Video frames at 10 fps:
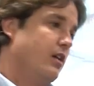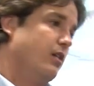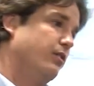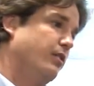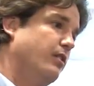
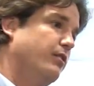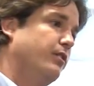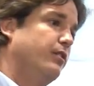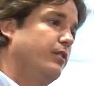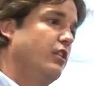all the, all
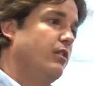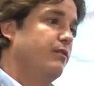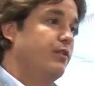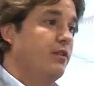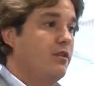the, the, the, all
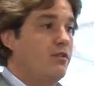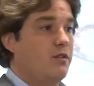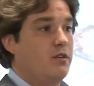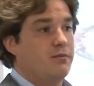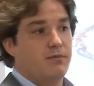
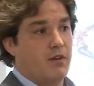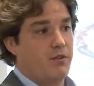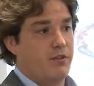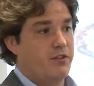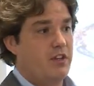the
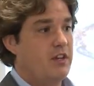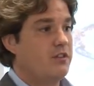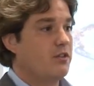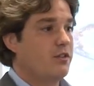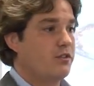of the
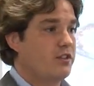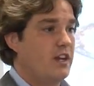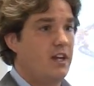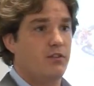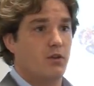cities or the
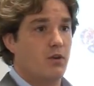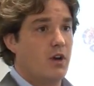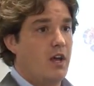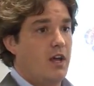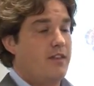state or
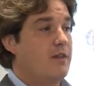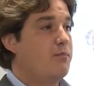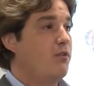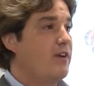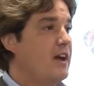
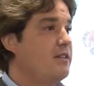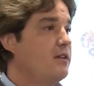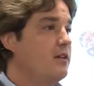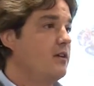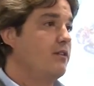that provide
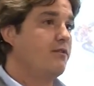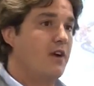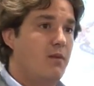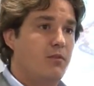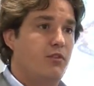the
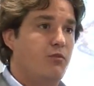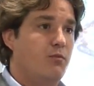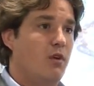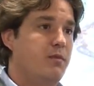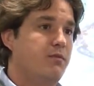farmers, the
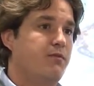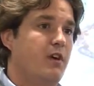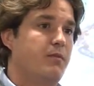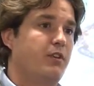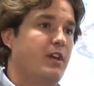small and medium farmers, the